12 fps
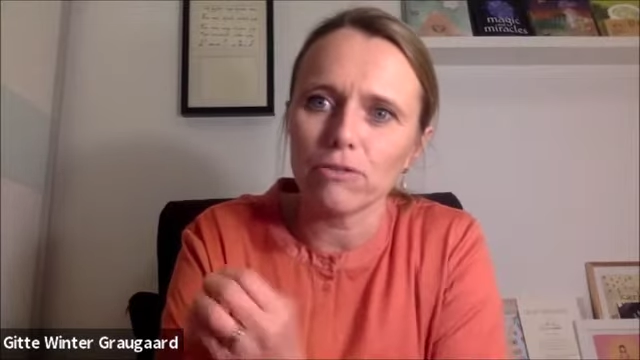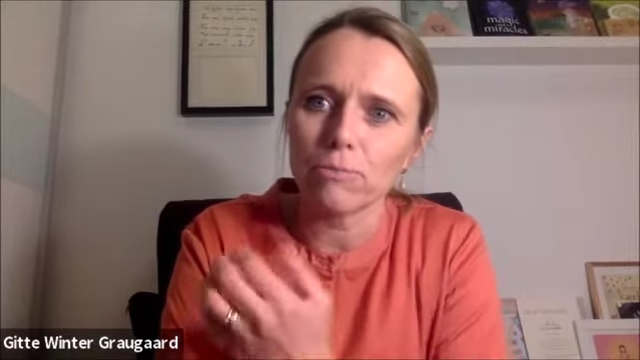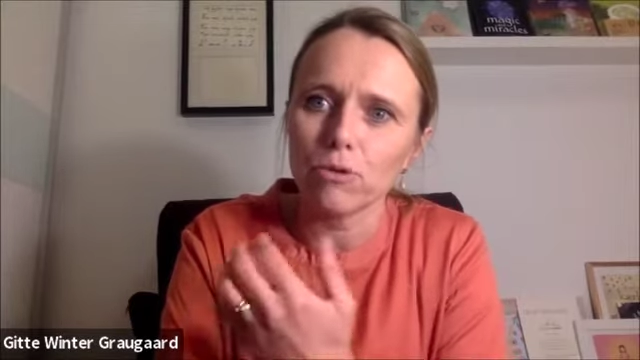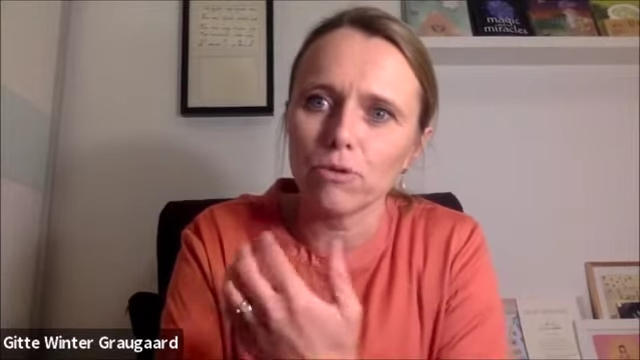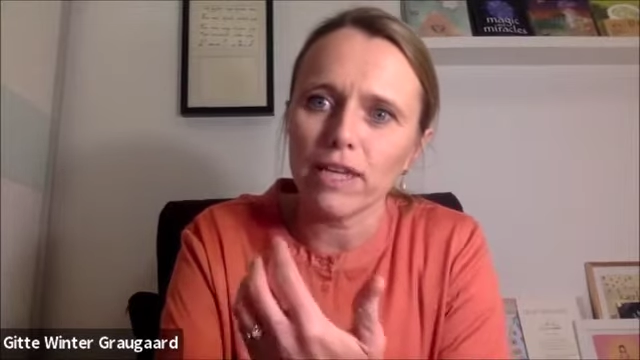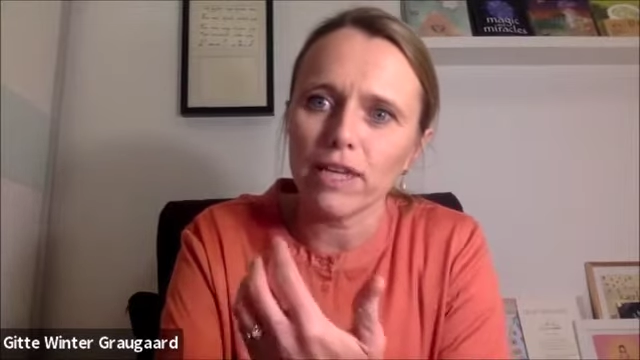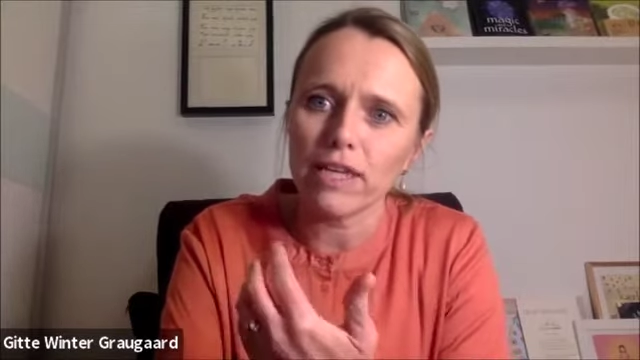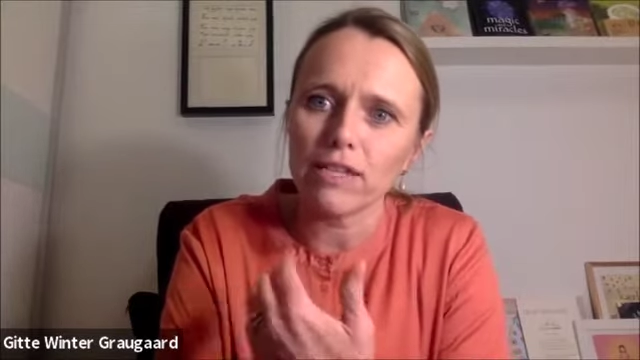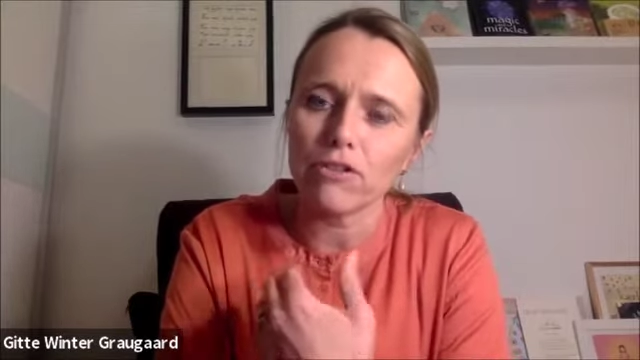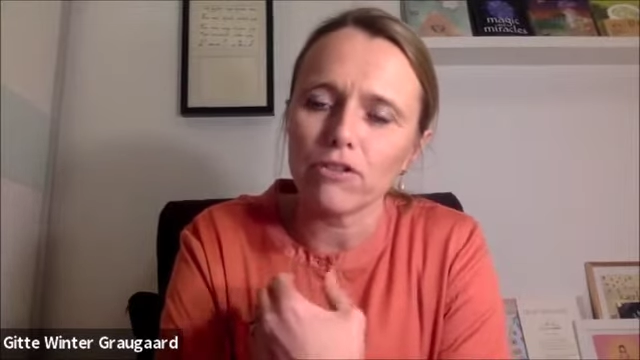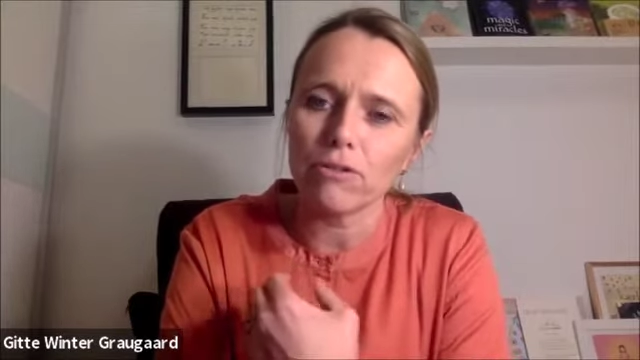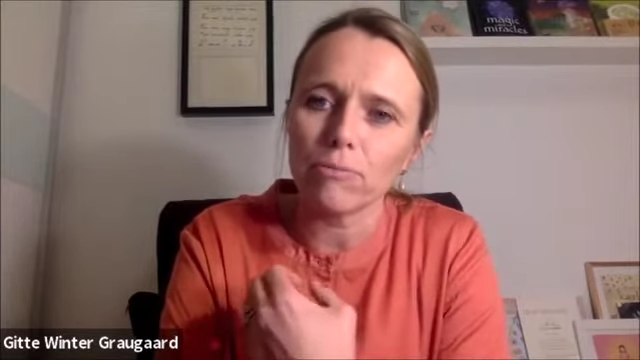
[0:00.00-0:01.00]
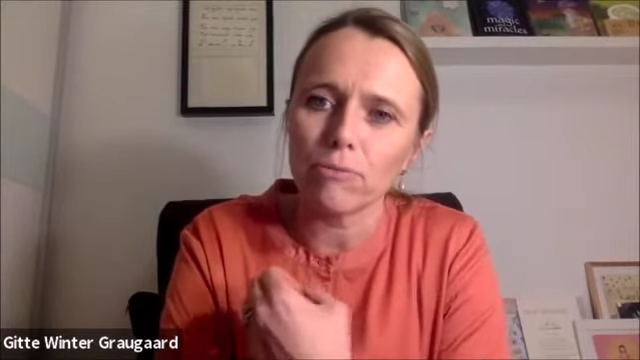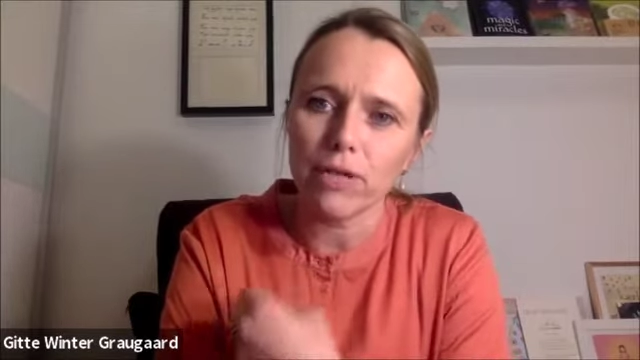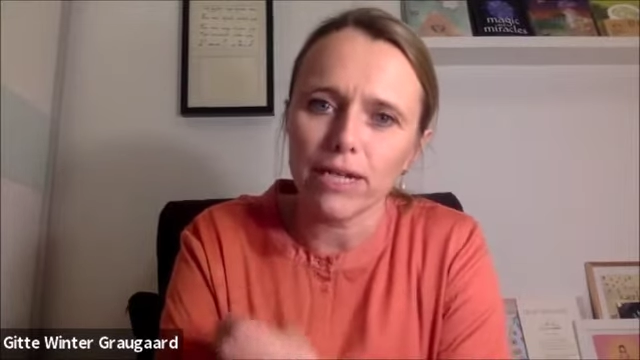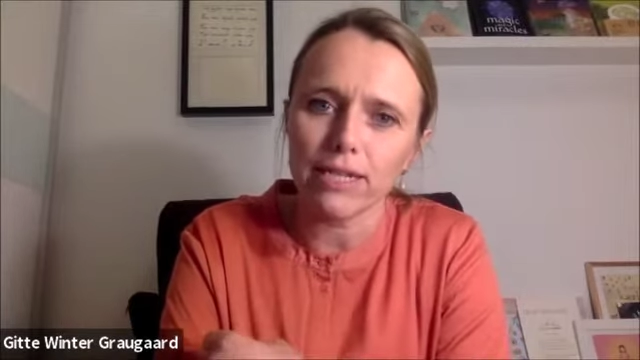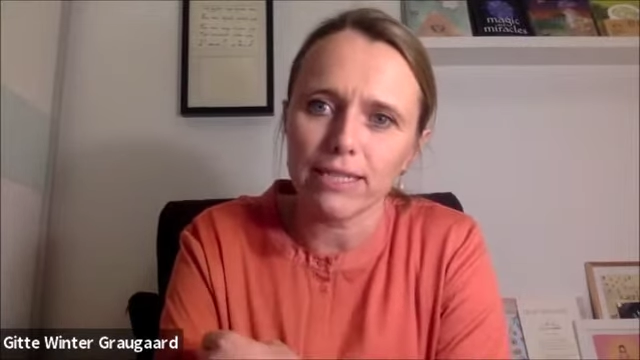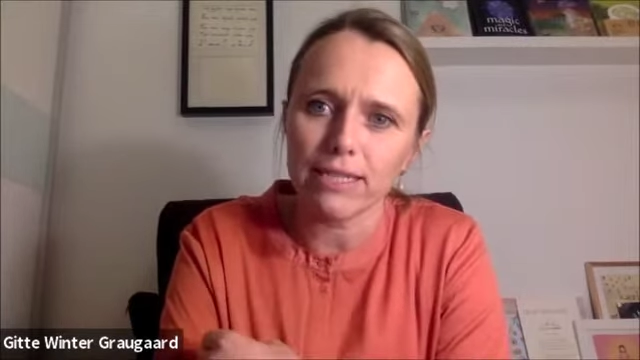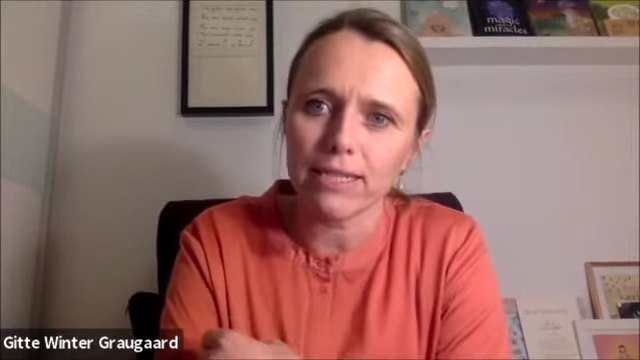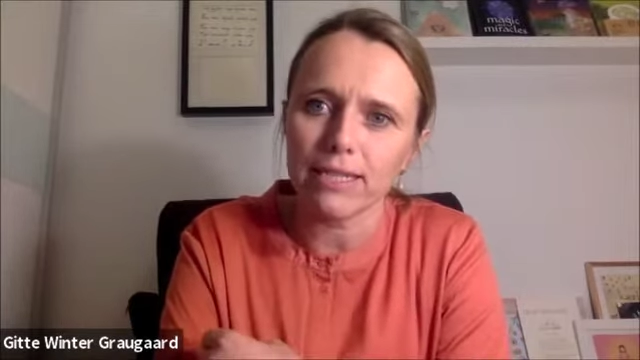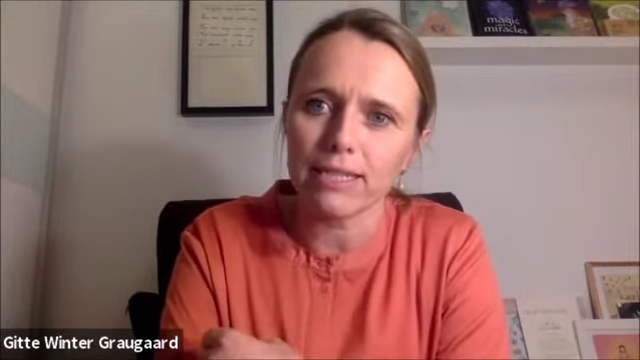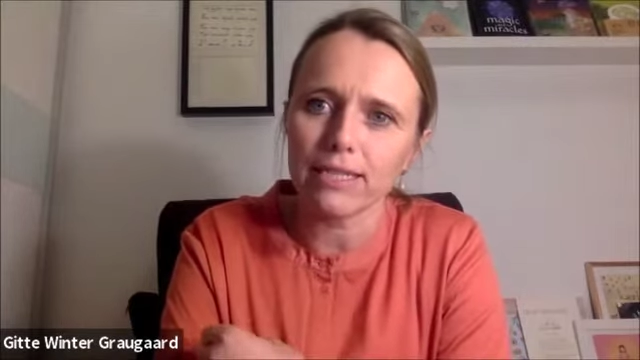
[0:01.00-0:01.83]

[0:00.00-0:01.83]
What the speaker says: moving into pregnancy.